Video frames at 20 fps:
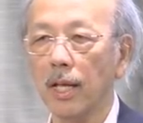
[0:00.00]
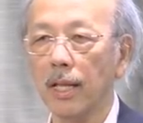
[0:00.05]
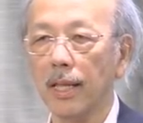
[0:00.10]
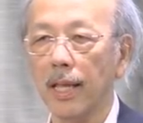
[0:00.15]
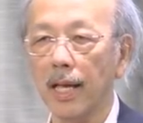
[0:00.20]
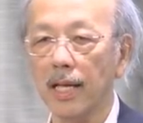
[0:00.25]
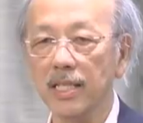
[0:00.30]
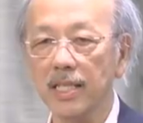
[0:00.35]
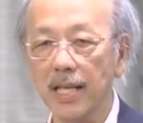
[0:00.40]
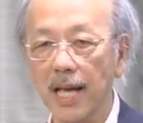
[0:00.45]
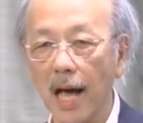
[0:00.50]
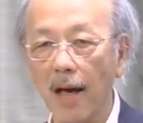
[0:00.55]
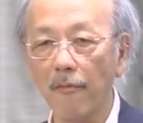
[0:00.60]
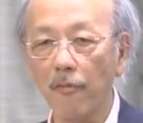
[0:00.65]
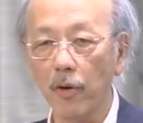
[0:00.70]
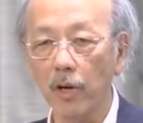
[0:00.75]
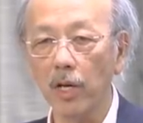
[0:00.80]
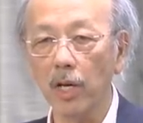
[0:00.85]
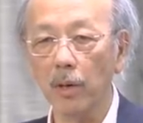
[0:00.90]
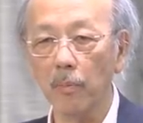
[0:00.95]
there's
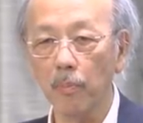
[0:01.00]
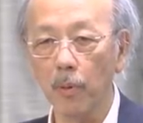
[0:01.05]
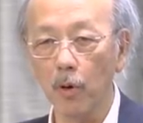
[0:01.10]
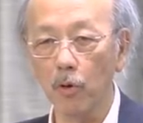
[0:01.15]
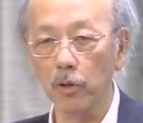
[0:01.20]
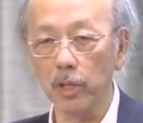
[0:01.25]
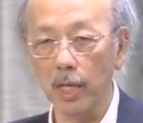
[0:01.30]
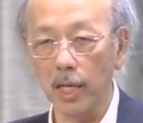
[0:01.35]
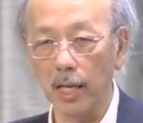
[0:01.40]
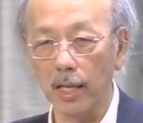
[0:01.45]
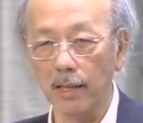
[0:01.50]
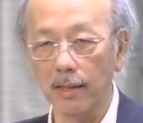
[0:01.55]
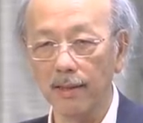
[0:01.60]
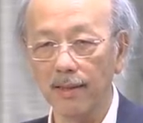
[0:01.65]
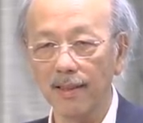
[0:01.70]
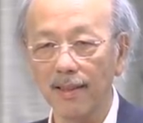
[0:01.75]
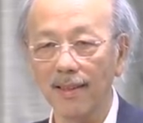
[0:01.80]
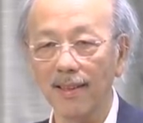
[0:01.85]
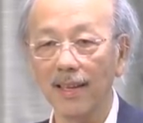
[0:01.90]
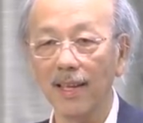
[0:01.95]
scaffolding protein
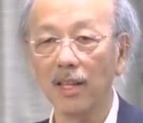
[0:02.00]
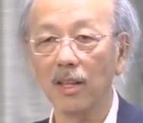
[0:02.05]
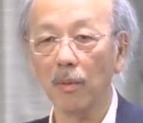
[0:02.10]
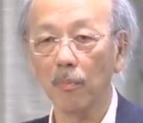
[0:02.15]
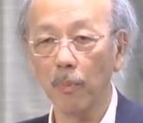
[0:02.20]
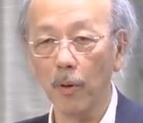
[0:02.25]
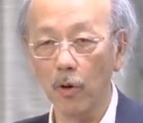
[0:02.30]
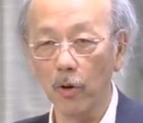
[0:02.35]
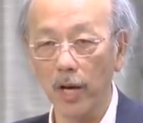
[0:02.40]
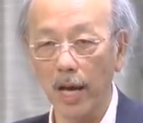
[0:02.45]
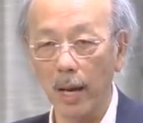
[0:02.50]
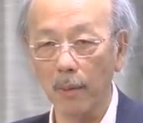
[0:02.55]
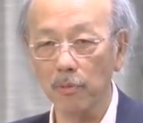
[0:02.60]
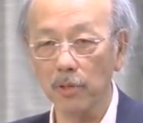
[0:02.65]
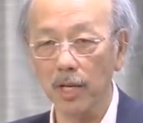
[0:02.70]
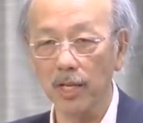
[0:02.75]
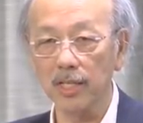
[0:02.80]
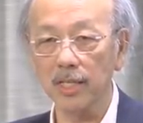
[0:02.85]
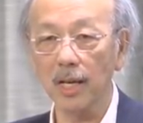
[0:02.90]
in the procapsid.